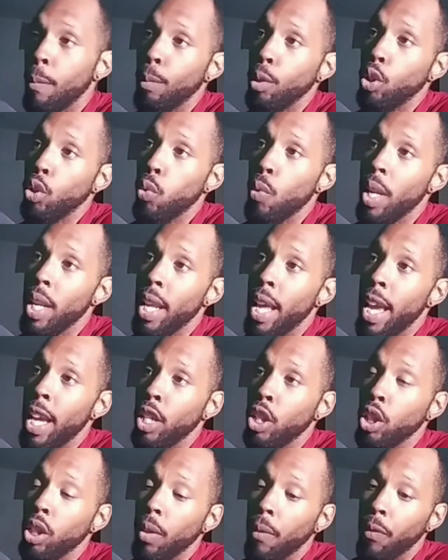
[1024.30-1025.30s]
between the
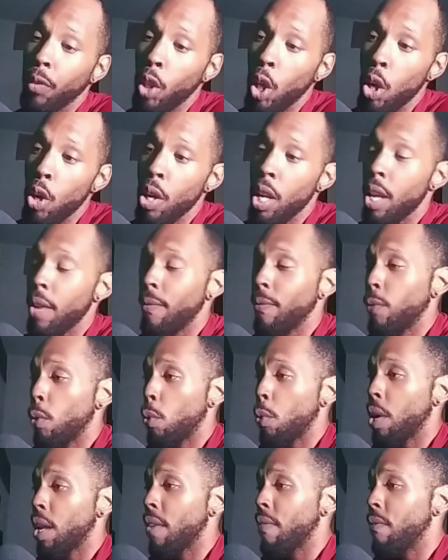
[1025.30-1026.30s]
ages of 30,
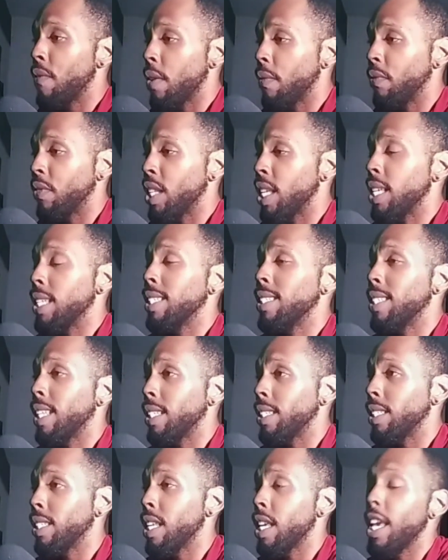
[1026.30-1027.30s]
40, 50,
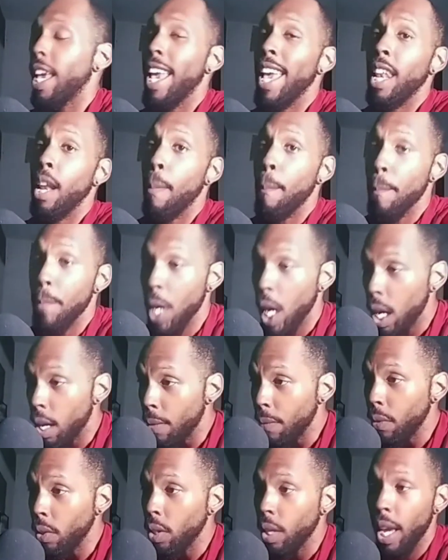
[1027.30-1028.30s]
60, and
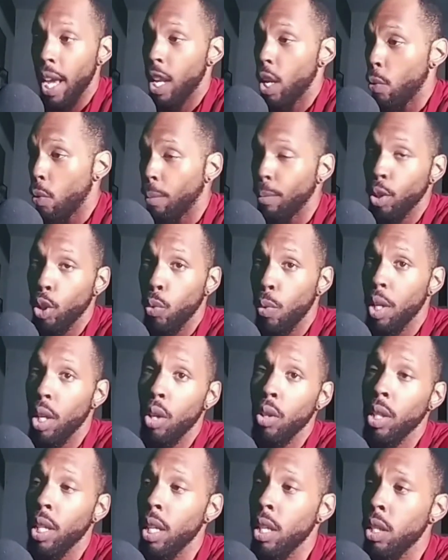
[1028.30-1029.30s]
above, anywhere between
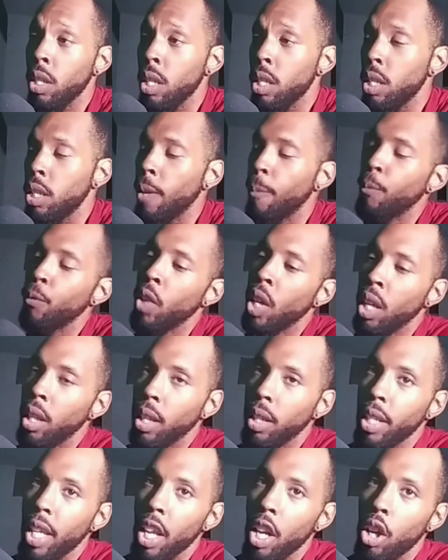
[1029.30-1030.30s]
those ages,
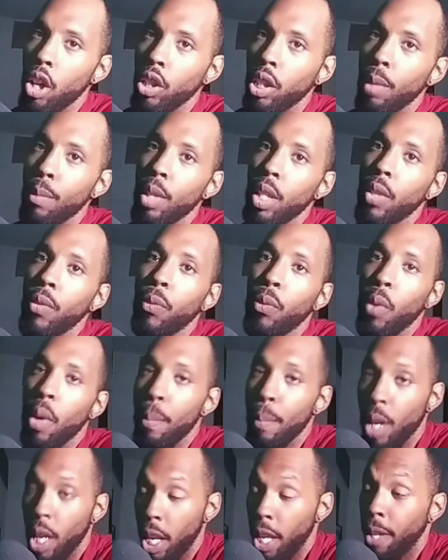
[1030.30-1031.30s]
let's get in on some of this free
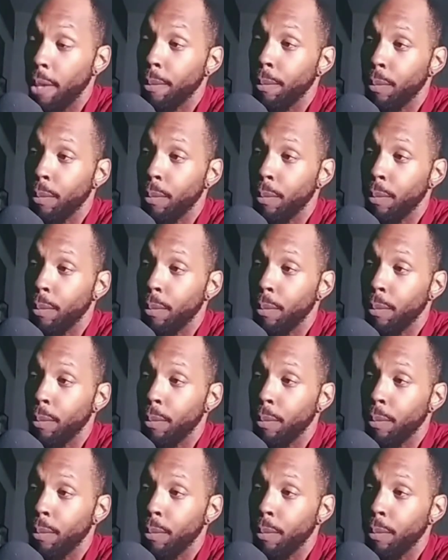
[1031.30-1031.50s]
money.